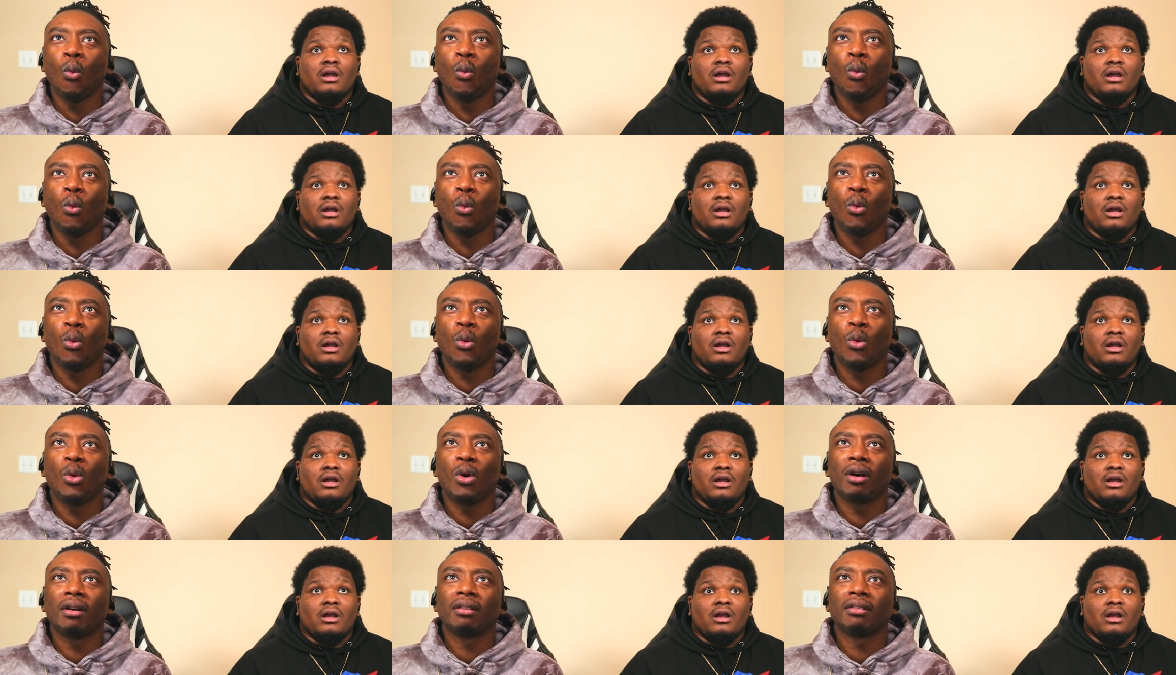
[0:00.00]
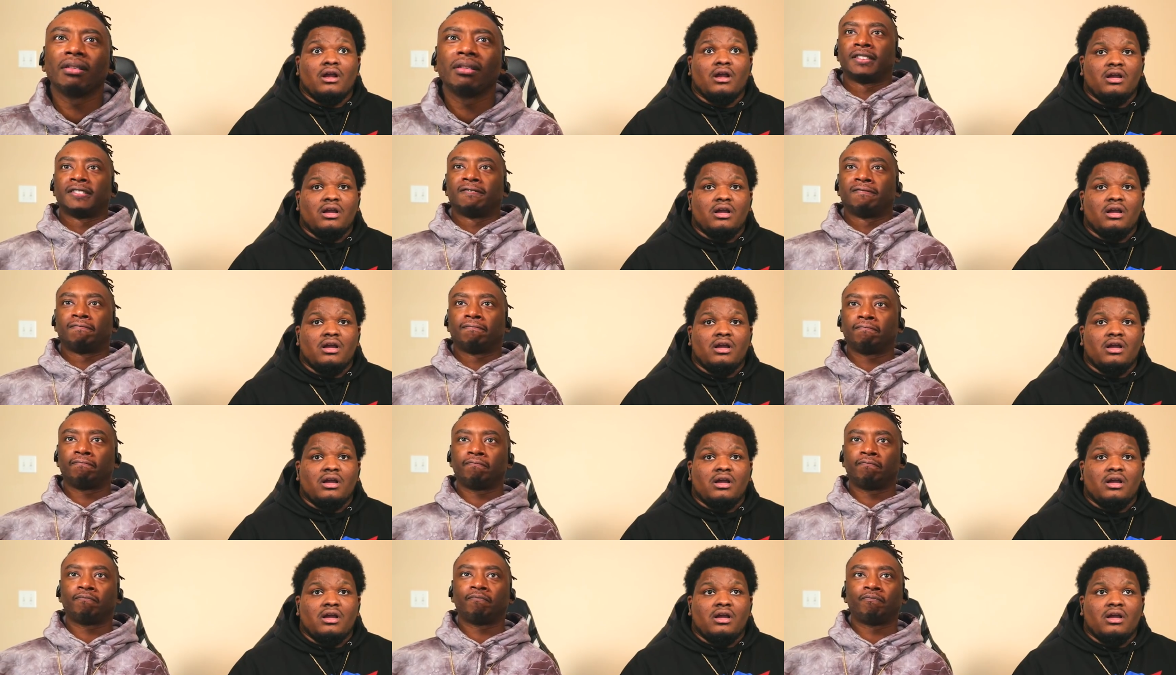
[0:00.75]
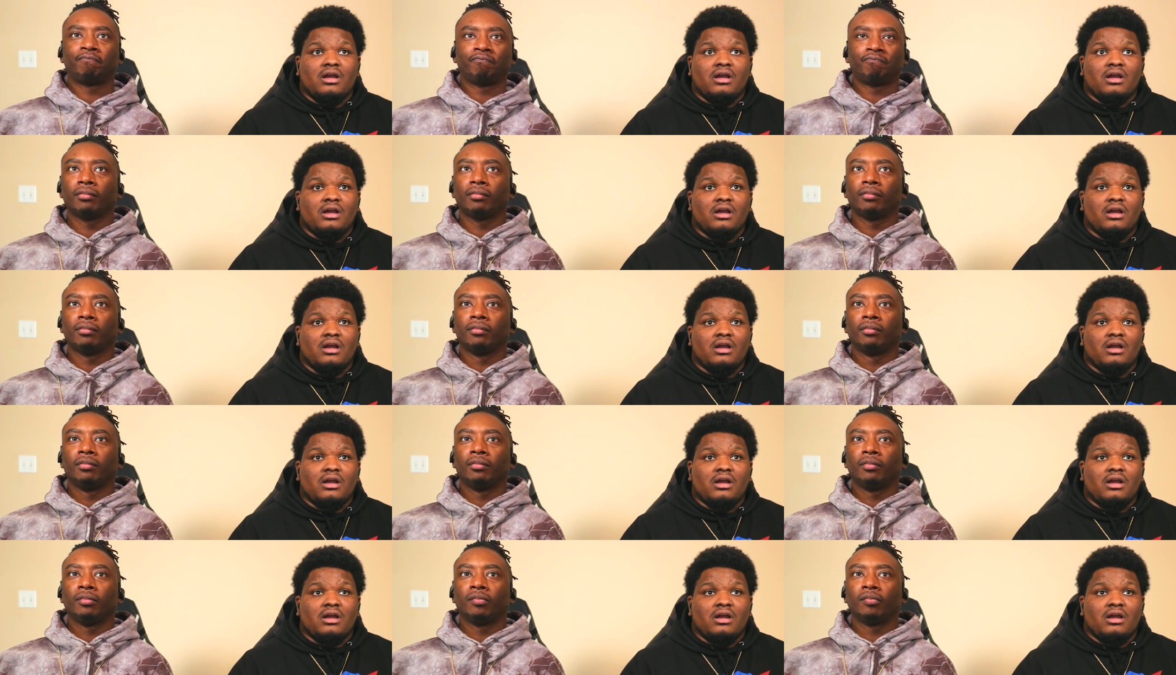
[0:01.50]

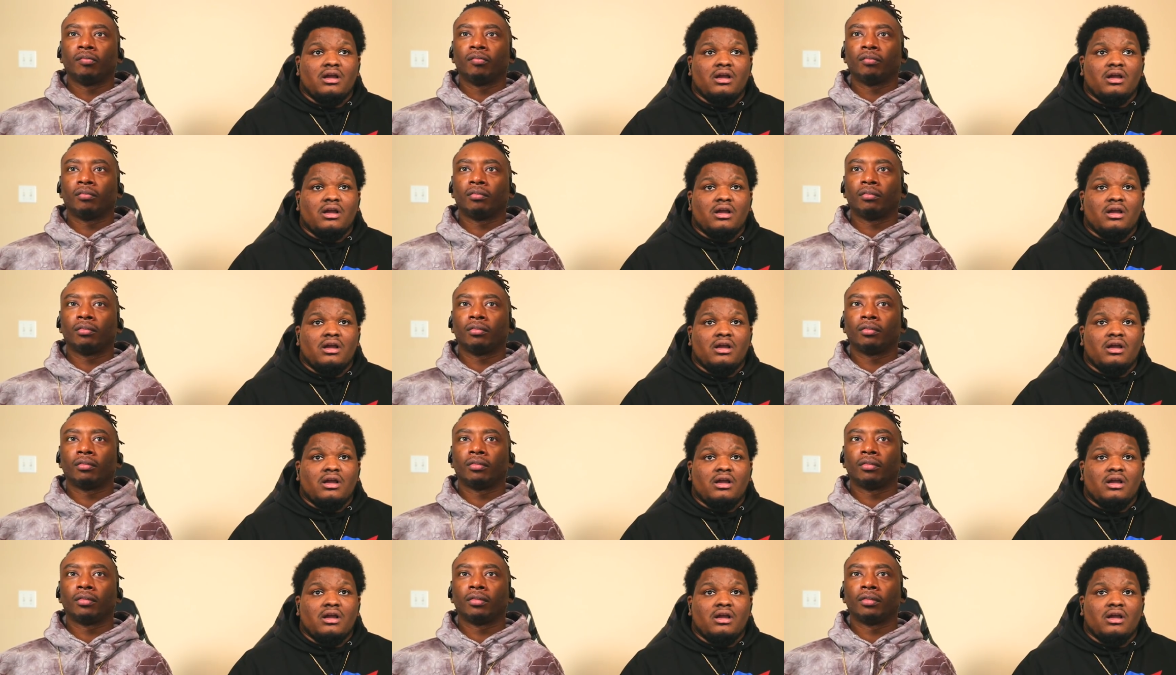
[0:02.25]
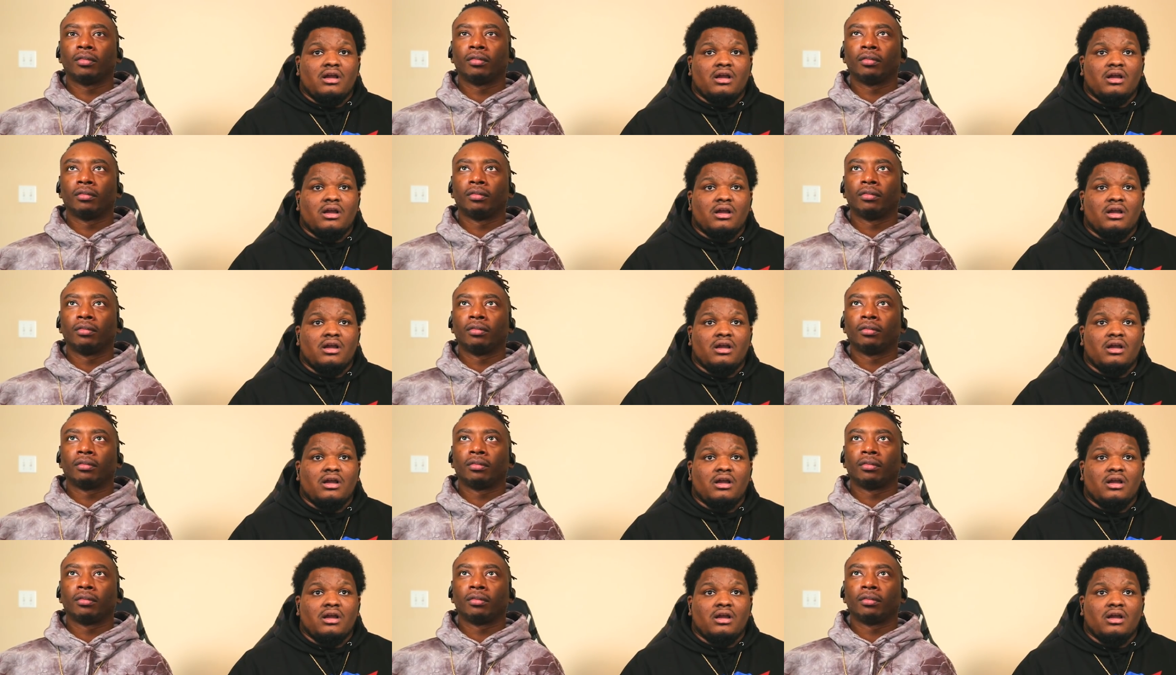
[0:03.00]
(no one is talking)